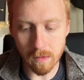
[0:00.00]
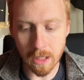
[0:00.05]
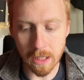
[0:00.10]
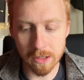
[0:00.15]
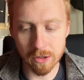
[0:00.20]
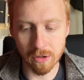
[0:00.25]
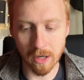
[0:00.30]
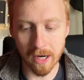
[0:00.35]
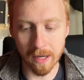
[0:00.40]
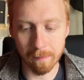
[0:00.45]

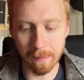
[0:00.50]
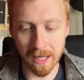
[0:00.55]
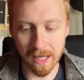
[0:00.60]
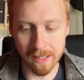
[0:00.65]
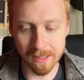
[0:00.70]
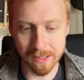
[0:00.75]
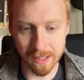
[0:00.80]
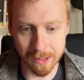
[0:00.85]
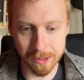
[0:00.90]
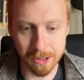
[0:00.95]
And try to pay
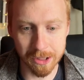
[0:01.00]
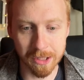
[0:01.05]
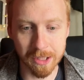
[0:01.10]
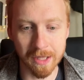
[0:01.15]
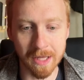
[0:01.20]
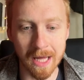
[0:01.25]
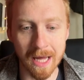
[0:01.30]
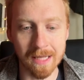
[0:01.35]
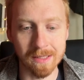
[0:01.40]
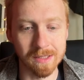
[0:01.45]
attention to
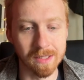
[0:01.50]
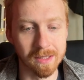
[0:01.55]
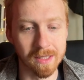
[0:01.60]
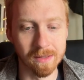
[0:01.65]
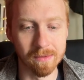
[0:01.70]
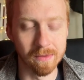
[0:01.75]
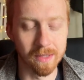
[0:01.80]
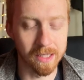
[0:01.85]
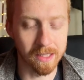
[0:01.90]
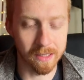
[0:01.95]
that so
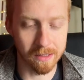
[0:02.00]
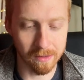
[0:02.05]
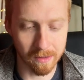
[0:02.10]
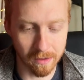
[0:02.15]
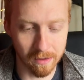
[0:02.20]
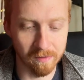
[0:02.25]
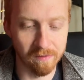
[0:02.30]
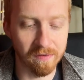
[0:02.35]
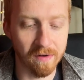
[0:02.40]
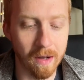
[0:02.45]
that we can
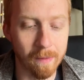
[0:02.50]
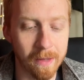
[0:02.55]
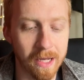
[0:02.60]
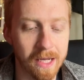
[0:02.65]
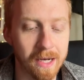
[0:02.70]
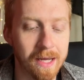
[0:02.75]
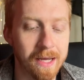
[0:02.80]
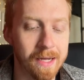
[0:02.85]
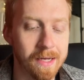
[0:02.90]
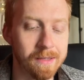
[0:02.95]
learn from
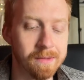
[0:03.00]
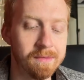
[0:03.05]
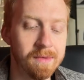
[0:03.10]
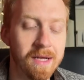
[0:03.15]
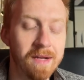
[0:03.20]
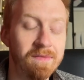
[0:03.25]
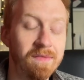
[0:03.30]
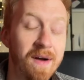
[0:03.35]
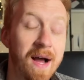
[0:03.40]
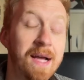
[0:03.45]
it and
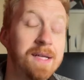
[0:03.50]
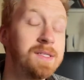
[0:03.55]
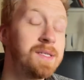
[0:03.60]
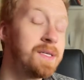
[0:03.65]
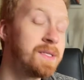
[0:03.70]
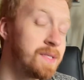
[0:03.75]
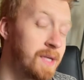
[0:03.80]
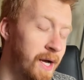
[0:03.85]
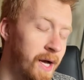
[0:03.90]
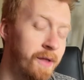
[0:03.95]
advise
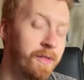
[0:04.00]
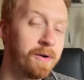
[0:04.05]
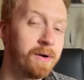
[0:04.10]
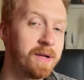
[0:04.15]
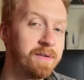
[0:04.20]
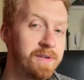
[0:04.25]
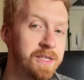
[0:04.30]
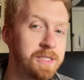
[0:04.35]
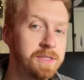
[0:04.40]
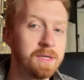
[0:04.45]
it to other
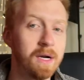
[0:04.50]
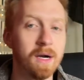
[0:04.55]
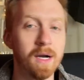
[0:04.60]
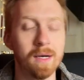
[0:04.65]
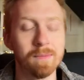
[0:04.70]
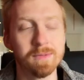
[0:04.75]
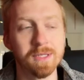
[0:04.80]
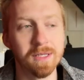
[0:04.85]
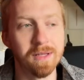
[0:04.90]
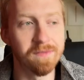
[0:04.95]
EV
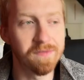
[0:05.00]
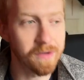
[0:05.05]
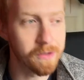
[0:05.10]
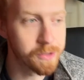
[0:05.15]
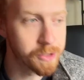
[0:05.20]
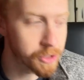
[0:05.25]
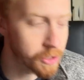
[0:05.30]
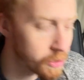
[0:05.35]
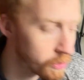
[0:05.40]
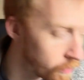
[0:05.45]
startups in the future,